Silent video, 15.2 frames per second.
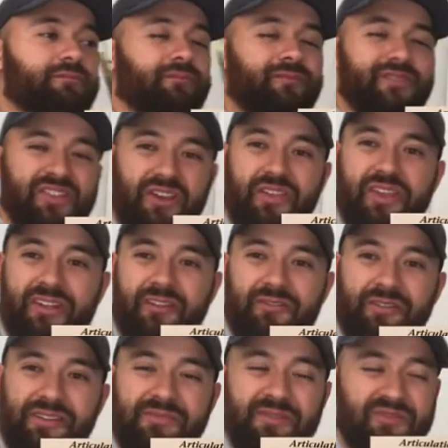Do you hear the
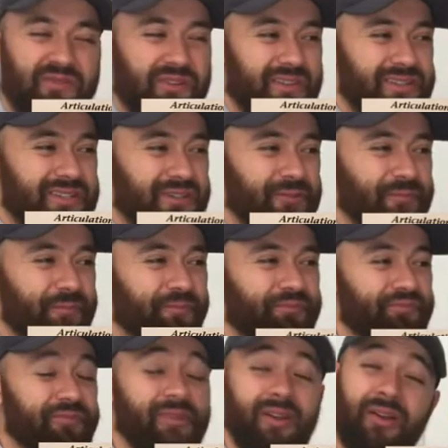difference between the two?
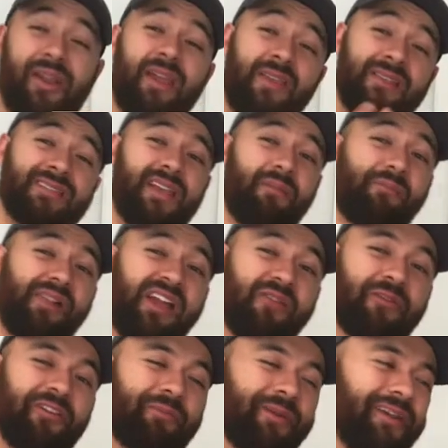Okay, this time play it
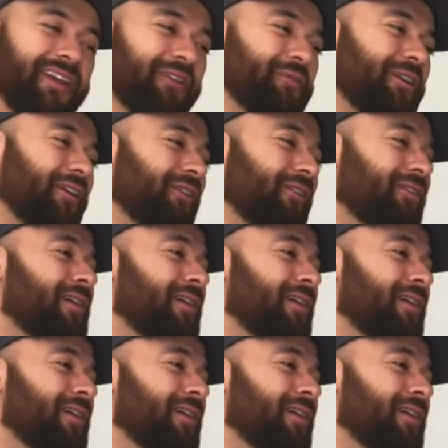with me. Here we go.